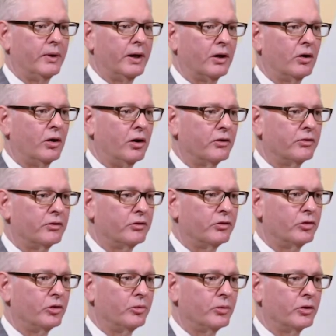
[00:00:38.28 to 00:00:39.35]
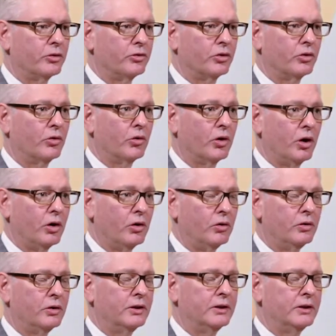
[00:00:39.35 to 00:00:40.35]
may cause the tumor to grow